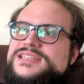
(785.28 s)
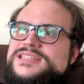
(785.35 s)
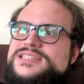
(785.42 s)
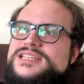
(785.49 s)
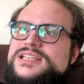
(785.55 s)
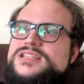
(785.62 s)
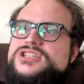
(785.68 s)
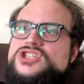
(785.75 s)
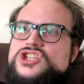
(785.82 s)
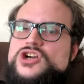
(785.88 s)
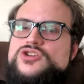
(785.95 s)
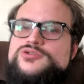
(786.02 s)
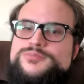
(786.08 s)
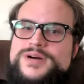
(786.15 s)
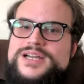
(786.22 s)
to see
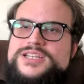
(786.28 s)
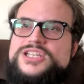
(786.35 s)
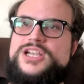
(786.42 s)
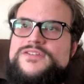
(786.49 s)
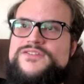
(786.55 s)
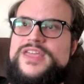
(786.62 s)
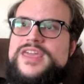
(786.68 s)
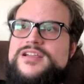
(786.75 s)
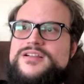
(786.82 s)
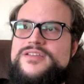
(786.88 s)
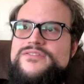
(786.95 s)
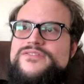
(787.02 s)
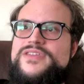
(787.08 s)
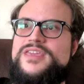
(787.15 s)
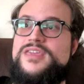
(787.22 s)
so much of Gary
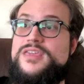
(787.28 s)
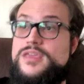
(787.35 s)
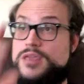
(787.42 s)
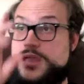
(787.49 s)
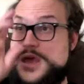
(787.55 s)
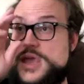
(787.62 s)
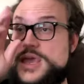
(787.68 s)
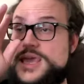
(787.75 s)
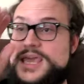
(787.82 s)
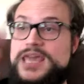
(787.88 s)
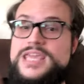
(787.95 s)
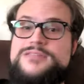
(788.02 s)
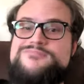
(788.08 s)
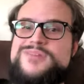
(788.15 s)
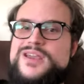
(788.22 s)
Vee
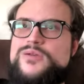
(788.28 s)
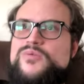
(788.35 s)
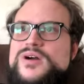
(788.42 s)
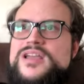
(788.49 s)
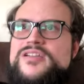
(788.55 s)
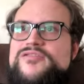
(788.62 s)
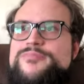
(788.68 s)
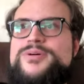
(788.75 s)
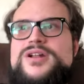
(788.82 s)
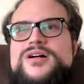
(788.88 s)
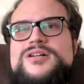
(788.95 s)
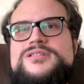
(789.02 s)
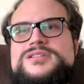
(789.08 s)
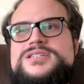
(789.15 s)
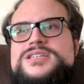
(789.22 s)
in my wife, but
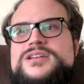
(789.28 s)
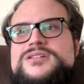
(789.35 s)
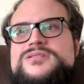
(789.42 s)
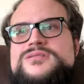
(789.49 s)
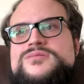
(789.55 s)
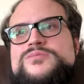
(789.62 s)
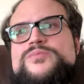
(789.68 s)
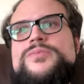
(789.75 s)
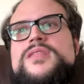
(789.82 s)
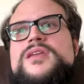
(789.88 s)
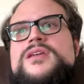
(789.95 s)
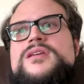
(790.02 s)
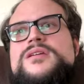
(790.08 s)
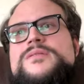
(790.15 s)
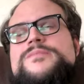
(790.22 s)
also,
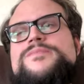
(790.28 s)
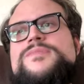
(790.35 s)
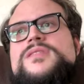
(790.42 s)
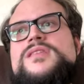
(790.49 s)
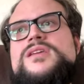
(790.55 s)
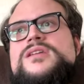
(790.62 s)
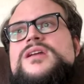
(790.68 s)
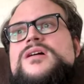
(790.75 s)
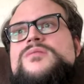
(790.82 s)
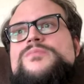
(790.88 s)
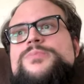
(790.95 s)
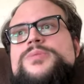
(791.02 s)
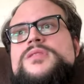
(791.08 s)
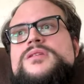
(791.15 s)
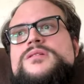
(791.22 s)
you know,
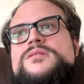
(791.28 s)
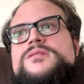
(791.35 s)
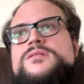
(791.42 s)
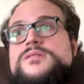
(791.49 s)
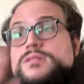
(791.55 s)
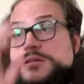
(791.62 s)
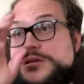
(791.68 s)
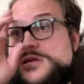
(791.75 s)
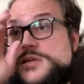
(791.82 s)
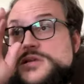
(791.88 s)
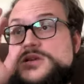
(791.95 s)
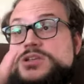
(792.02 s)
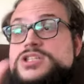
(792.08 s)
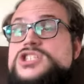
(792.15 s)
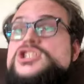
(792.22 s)

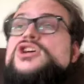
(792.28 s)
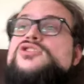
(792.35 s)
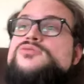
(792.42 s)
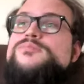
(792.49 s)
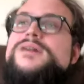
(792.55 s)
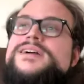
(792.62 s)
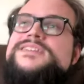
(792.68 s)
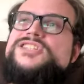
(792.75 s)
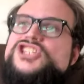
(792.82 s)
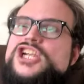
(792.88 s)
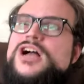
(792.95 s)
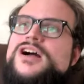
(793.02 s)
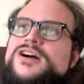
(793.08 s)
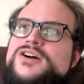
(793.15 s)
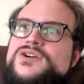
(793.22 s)
so much
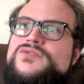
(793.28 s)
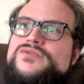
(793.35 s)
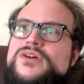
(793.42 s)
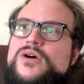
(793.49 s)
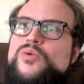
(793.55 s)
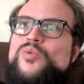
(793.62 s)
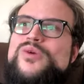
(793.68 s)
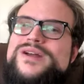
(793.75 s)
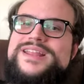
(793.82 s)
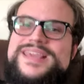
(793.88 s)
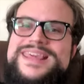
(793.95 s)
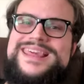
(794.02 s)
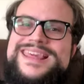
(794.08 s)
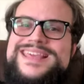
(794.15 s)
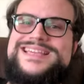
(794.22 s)
of what
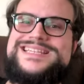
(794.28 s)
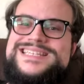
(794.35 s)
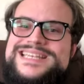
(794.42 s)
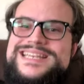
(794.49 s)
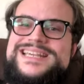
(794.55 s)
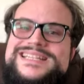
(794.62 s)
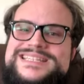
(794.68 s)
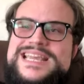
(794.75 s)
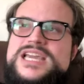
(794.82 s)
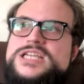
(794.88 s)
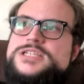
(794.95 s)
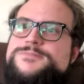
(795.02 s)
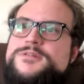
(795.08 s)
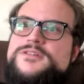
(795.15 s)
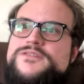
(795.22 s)
he is in his
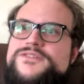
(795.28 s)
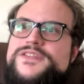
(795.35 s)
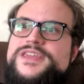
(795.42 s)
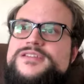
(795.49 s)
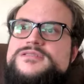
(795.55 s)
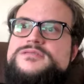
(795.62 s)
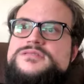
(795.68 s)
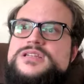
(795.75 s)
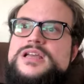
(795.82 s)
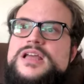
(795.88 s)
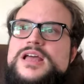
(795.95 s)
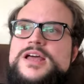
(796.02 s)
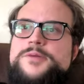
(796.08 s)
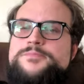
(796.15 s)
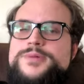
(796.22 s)
expert field,
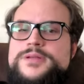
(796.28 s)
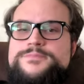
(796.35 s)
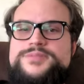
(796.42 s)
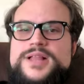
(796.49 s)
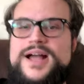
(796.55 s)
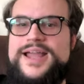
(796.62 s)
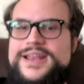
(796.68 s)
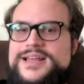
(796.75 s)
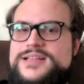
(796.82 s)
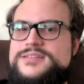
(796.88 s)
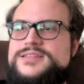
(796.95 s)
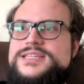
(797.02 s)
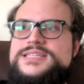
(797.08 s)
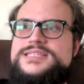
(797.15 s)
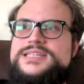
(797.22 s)
but applied
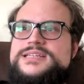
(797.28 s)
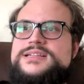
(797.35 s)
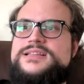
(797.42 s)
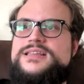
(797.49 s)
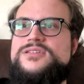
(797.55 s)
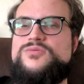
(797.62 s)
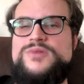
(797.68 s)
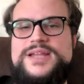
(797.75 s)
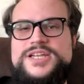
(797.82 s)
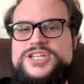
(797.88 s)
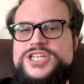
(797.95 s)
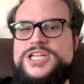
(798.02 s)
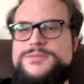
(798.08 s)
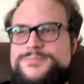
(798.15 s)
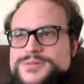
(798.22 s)
holistically. The way
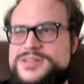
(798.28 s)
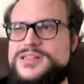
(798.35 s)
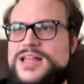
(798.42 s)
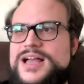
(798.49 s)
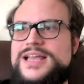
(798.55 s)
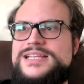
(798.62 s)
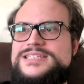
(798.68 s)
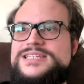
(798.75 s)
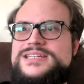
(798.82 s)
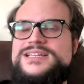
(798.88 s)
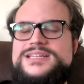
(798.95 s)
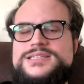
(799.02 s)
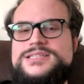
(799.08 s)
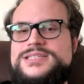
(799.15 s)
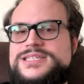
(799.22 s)
she applies it
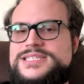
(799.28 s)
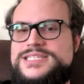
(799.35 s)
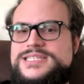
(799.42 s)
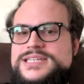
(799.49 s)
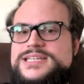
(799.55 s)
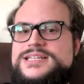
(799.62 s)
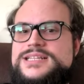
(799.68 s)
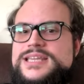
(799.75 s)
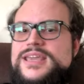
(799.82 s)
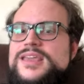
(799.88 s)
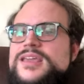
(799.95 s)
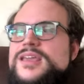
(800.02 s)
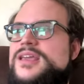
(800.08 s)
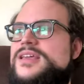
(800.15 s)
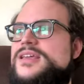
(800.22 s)
holistically